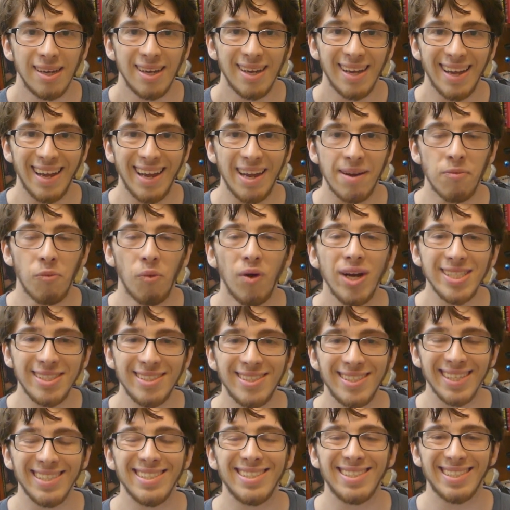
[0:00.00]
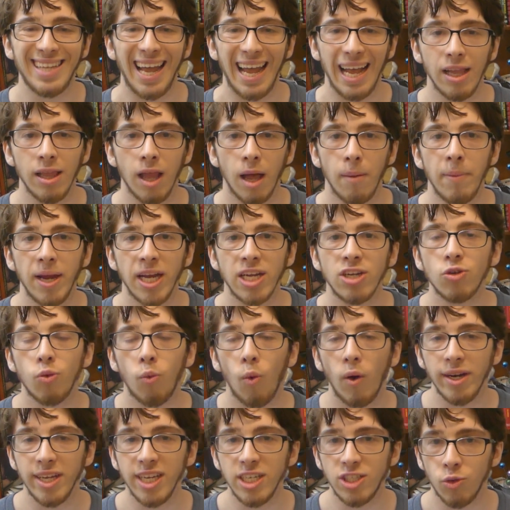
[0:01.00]
in Winston-Salem in
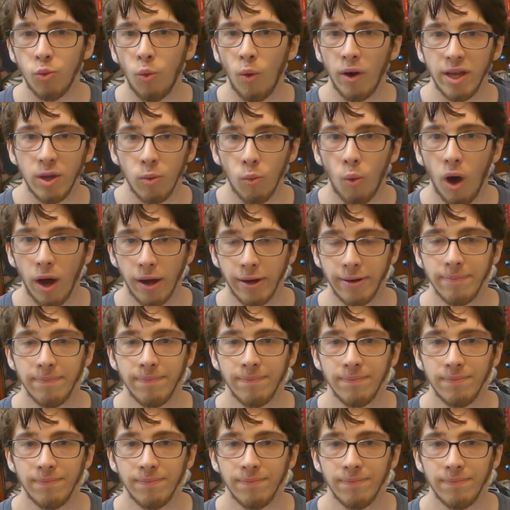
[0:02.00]
2021.